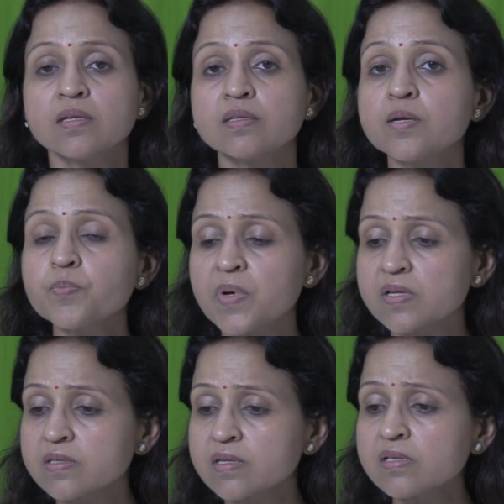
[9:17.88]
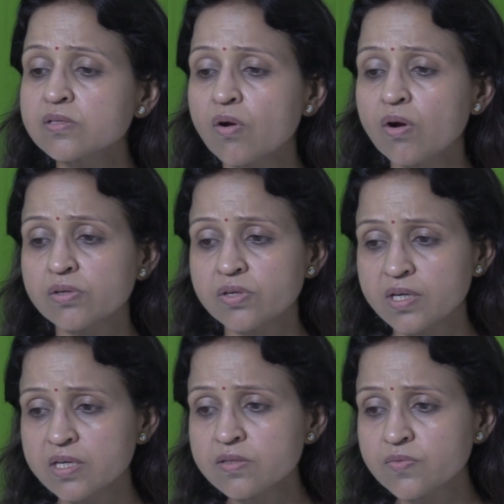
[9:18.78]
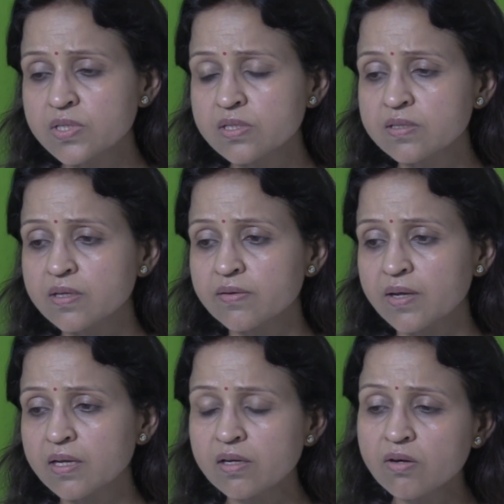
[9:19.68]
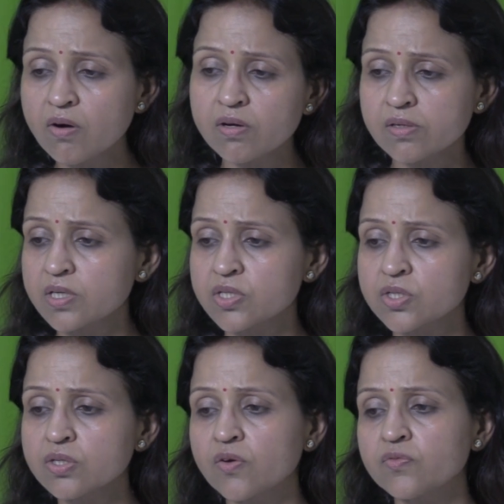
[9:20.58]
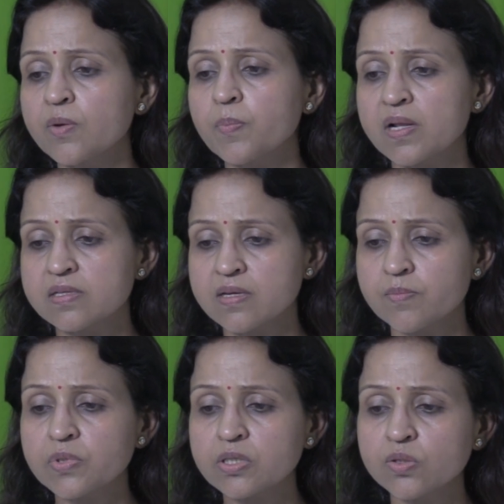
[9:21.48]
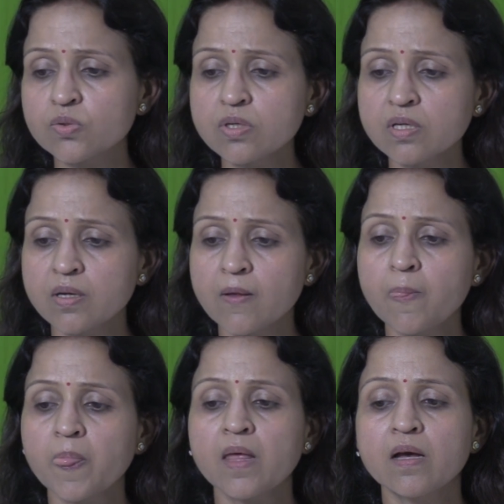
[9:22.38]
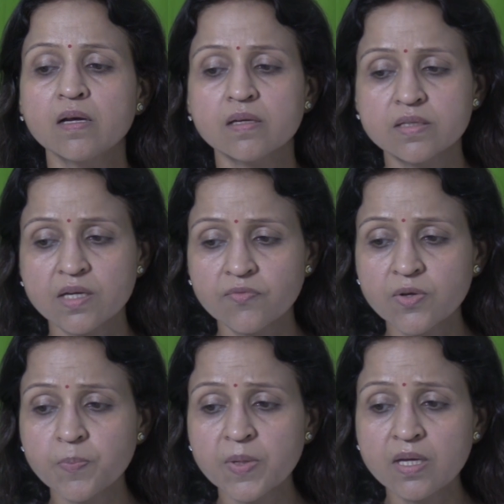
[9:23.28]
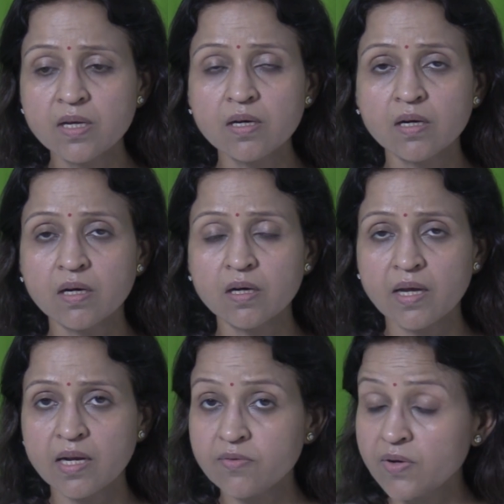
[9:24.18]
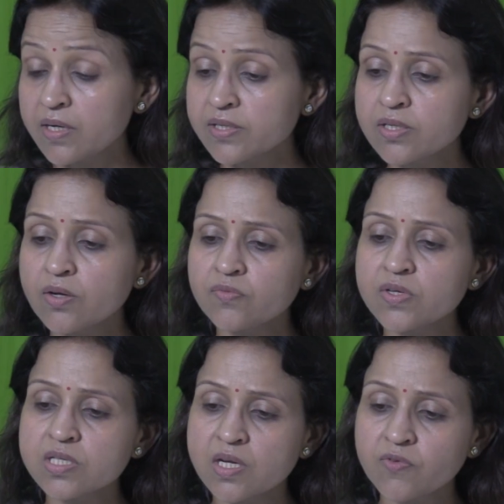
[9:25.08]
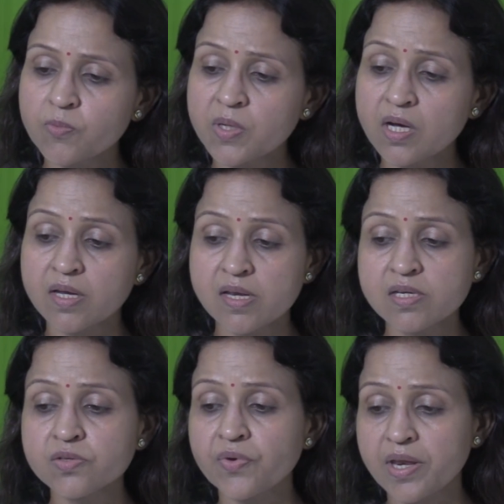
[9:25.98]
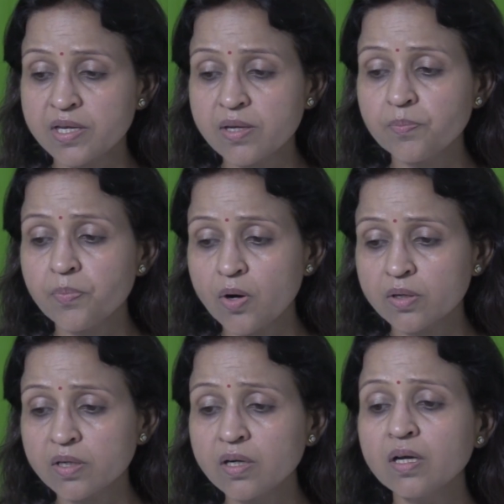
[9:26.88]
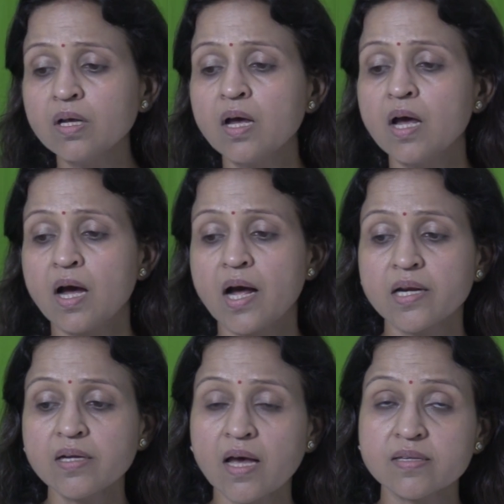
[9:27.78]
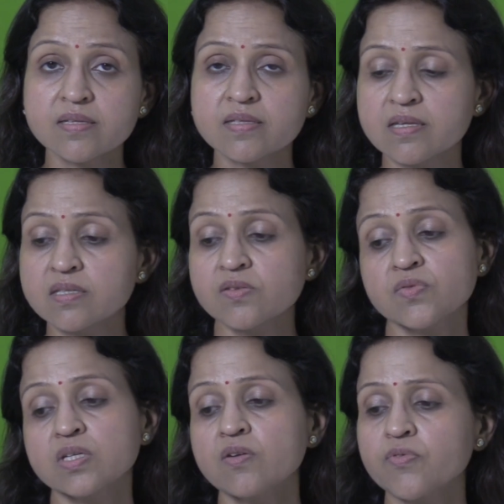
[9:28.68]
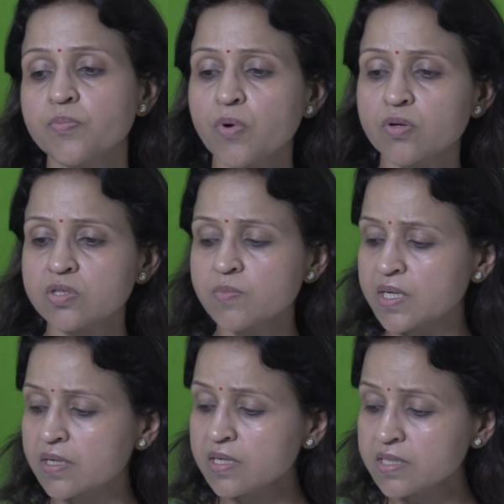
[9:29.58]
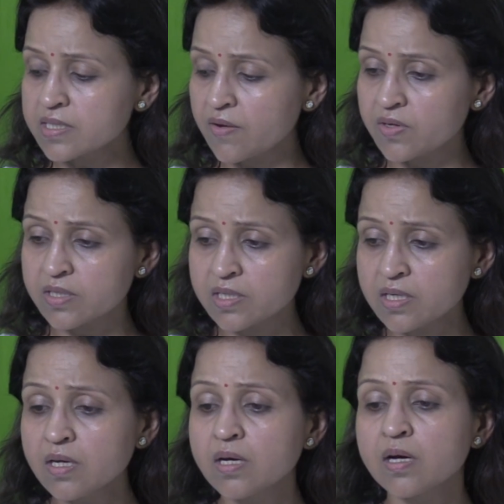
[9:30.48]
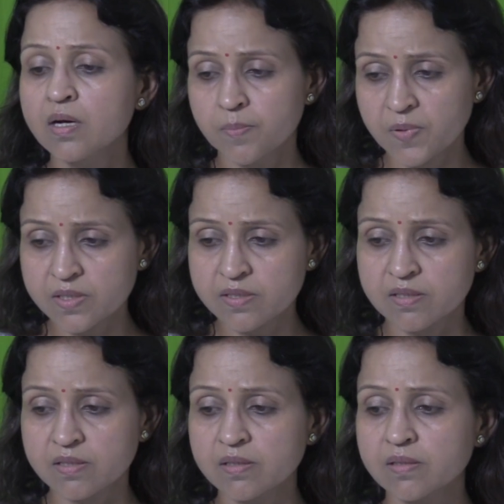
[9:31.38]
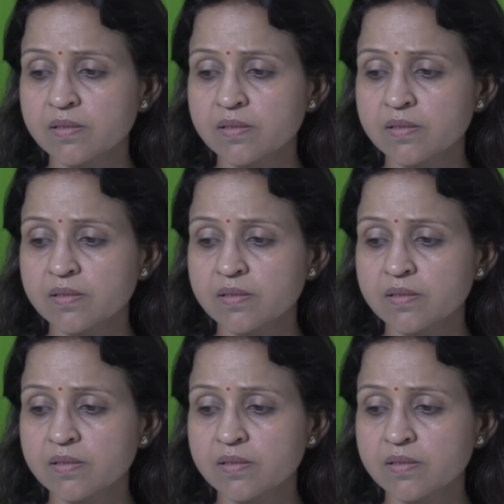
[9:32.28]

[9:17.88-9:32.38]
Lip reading: Then pulsus alterans, which is the regular alteration of the pulse amplitude. JVP, elevation of the JVP again is very important and has a sensitivity of approximately 70%.